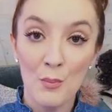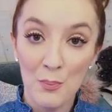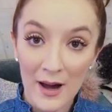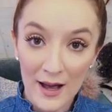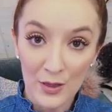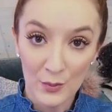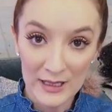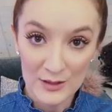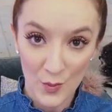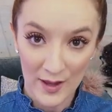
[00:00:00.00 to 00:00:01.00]
But the
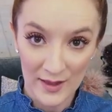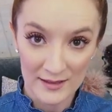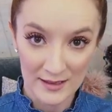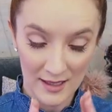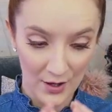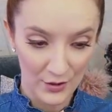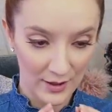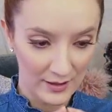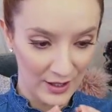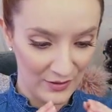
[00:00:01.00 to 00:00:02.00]
reason why this is under
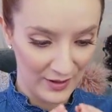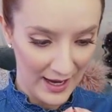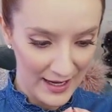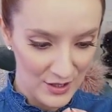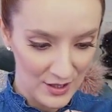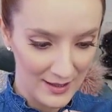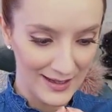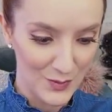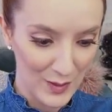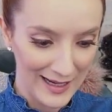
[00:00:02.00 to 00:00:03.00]
clarification
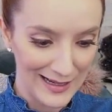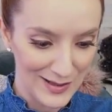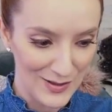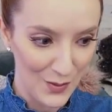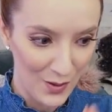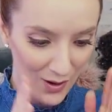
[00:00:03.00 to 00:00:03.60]
is we get so